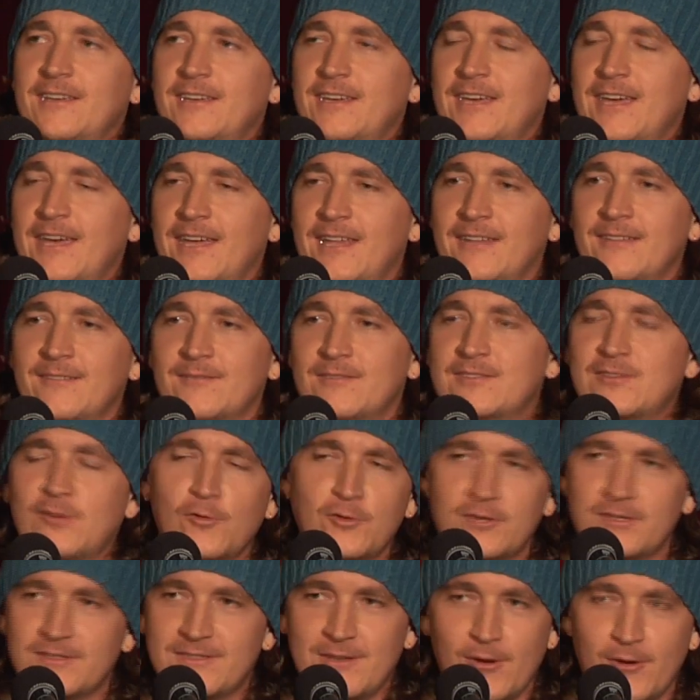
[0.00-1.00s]
And
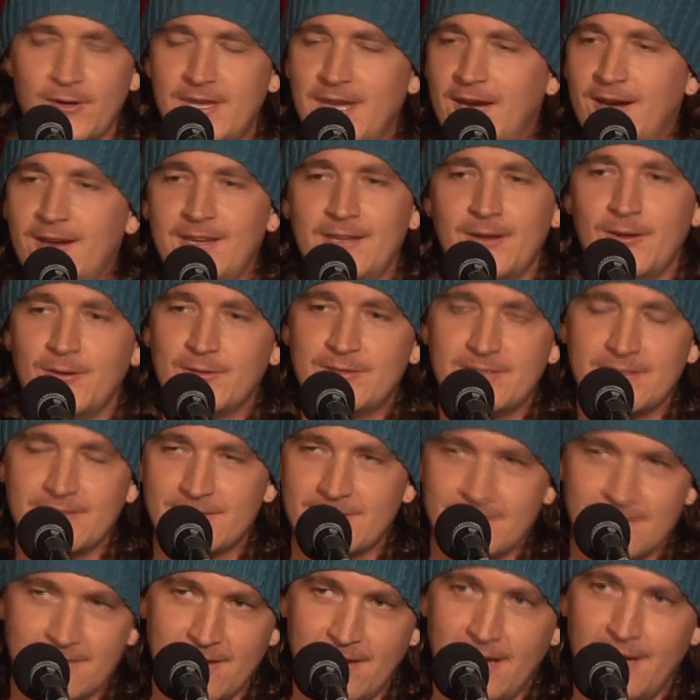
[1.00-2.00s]
soldiers don't care, you know, it's
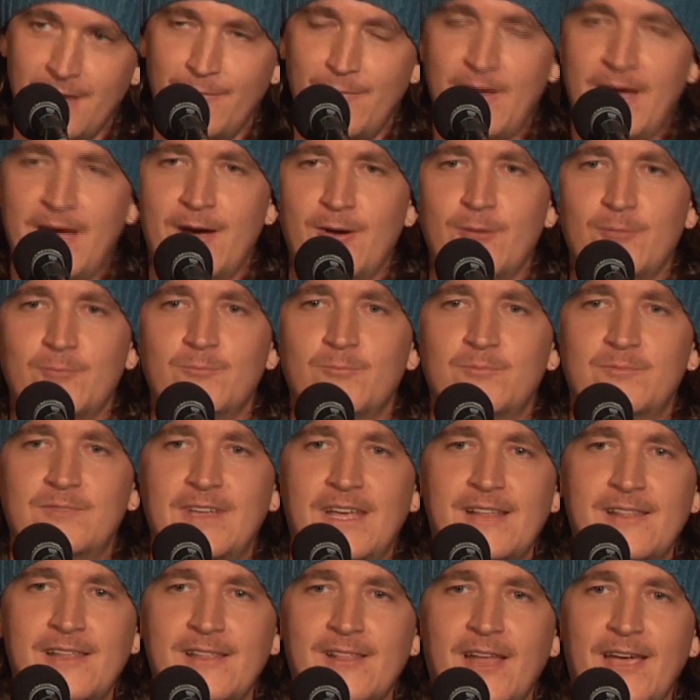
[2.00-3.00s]
just kind of how
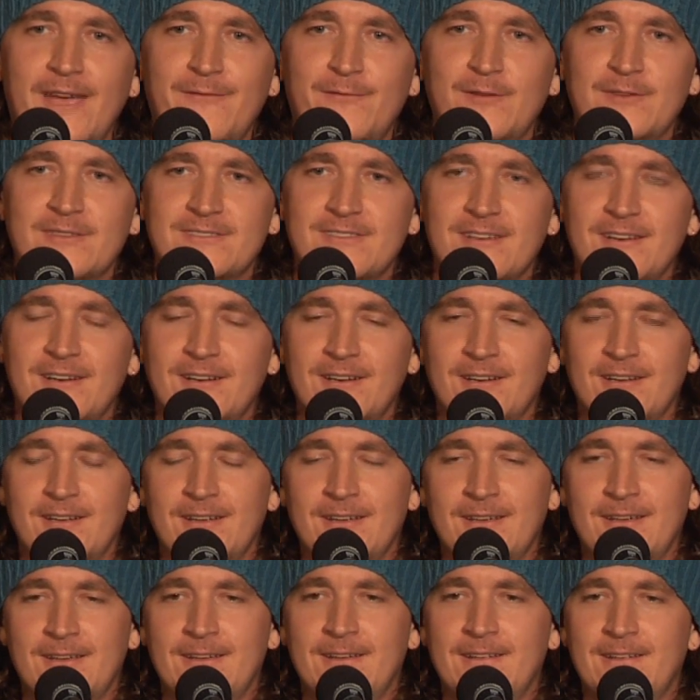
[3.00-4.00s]
daily life is there.
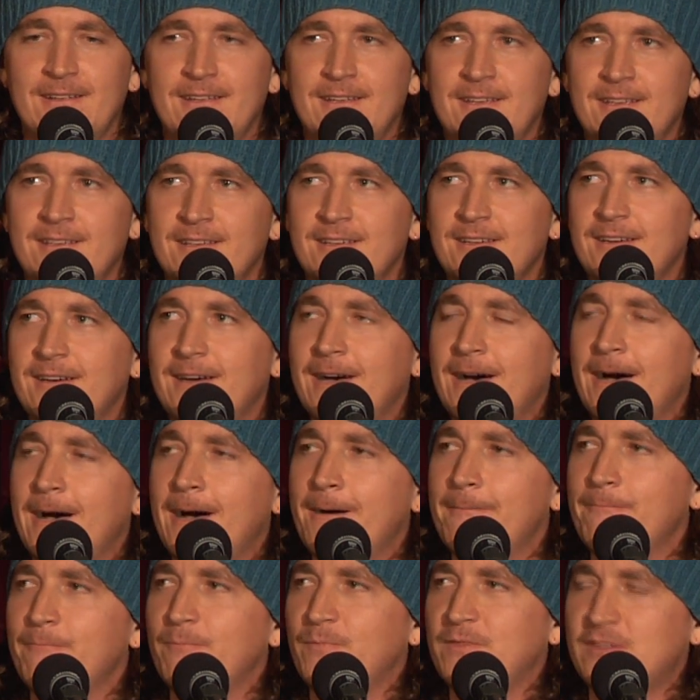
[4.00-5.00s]

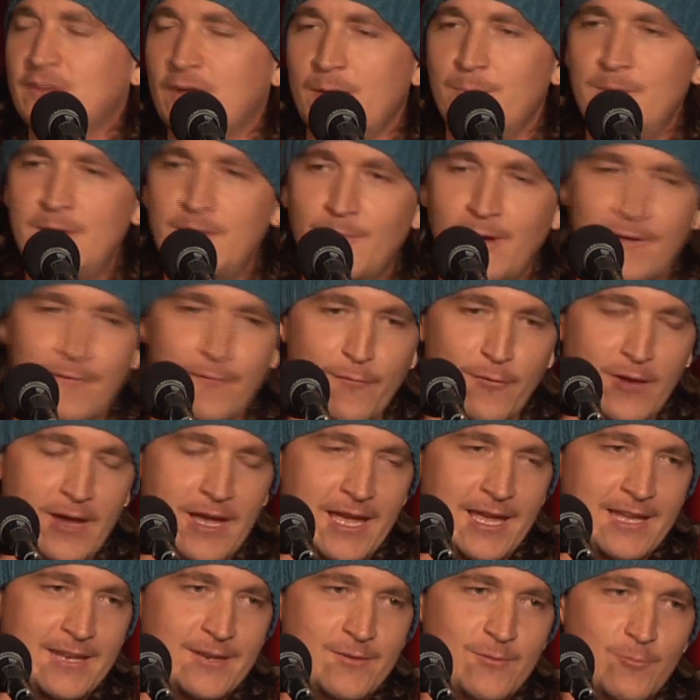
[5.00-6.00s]
Um, so I meet my
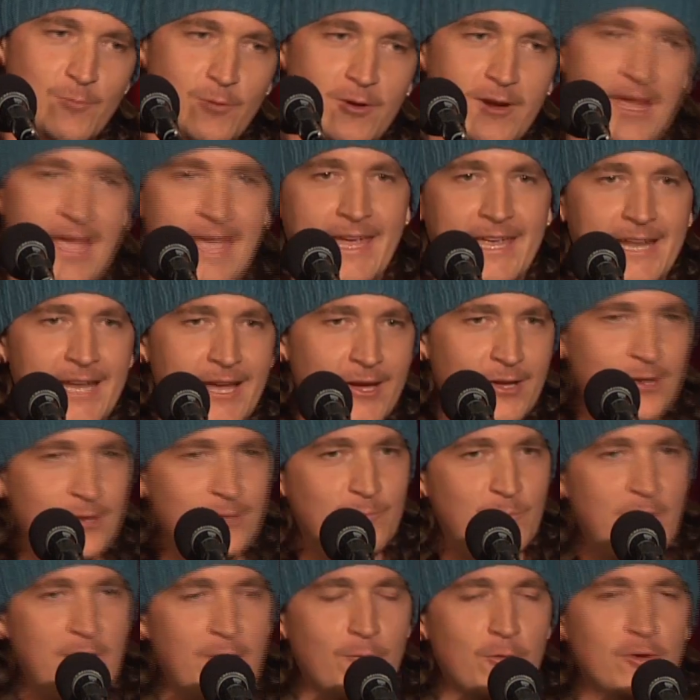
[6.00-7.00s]
friend, we're hanging out
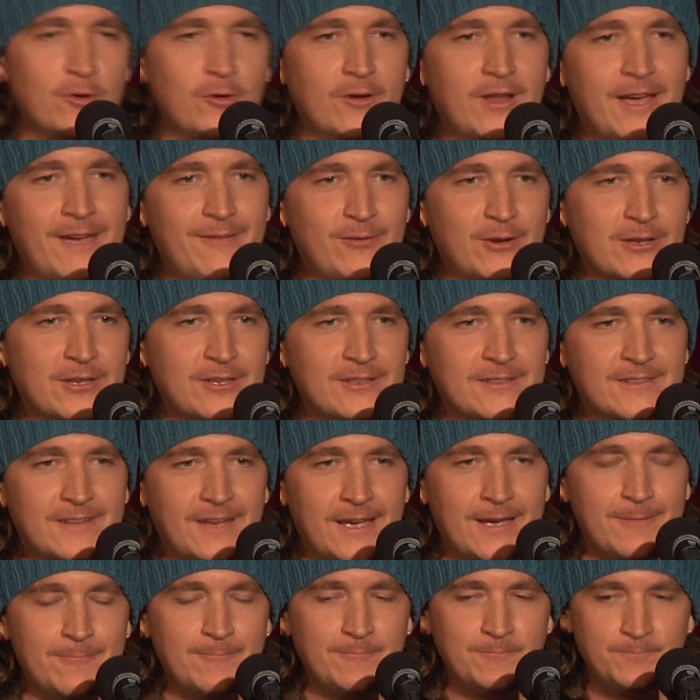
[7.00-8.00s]
in Beirut, having a good
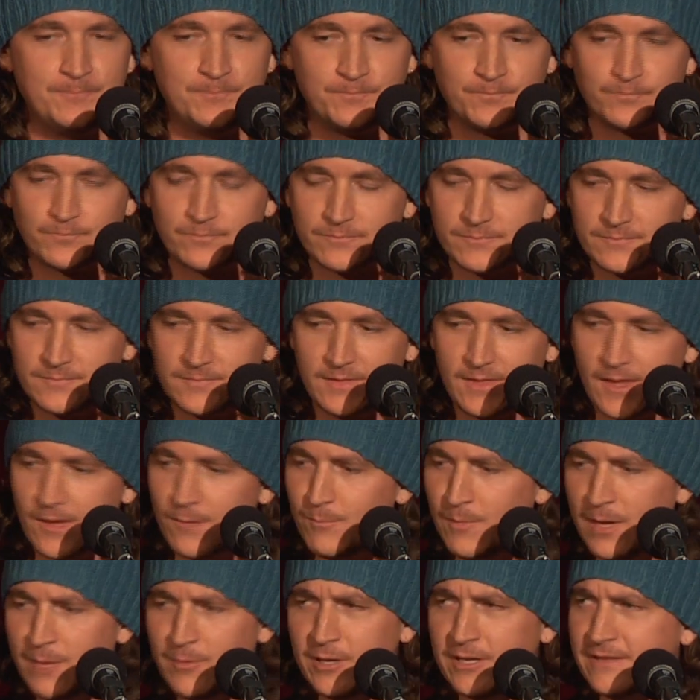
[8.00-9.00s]
time.
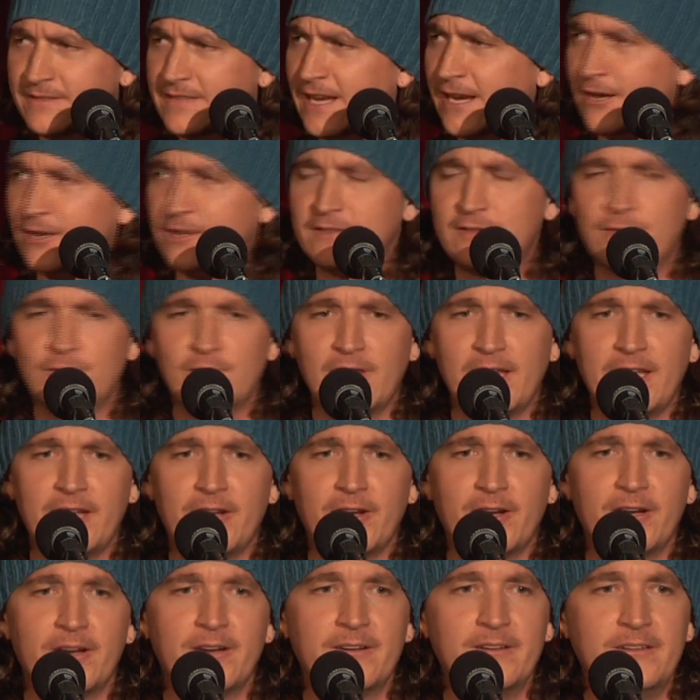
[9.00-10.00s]
Maybe a day or two
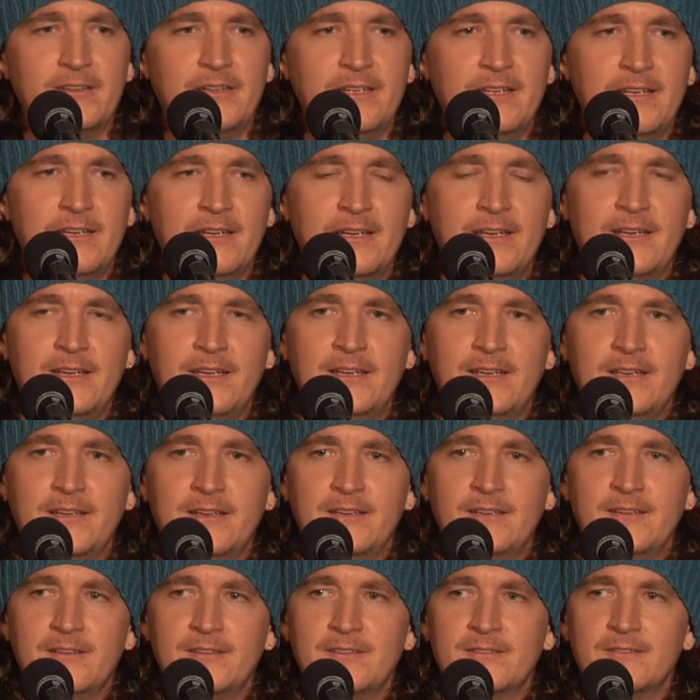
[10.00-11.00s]
later,
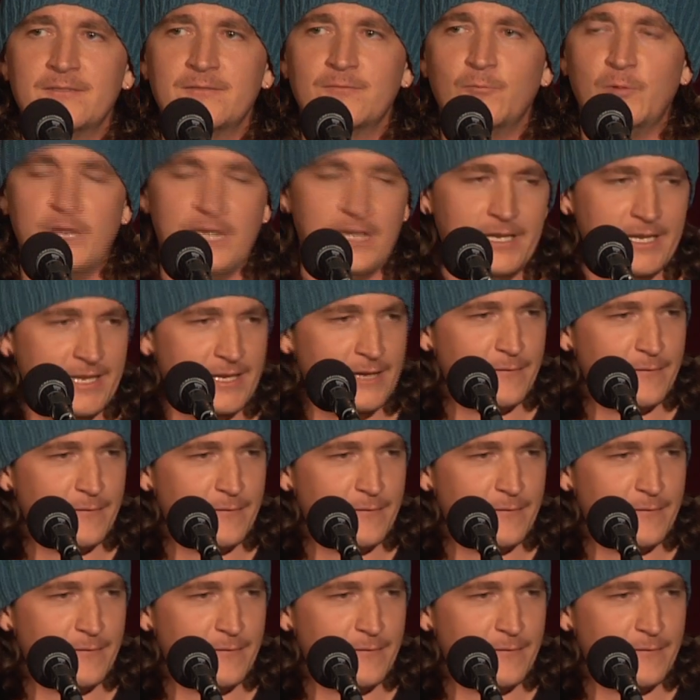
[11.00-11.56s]
we need to